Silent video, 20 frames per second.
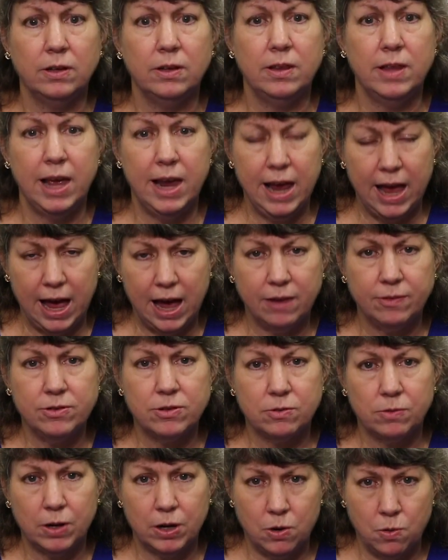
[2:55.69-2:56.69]
they have
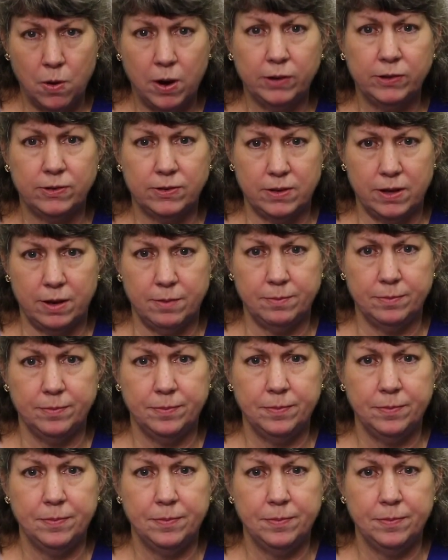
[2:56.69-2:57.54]
to request them.